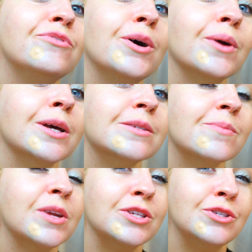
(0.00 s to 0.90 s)
Focus.
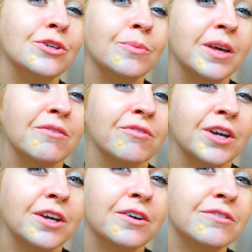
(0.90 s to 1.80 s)
I'm gonna zoom in for
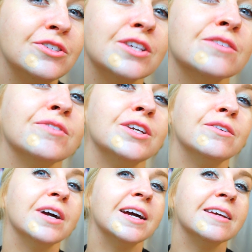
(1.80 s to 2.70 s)
you, just for
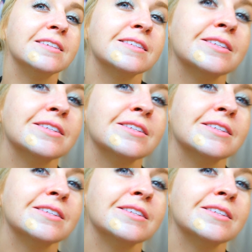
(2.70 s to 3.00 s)
you guys.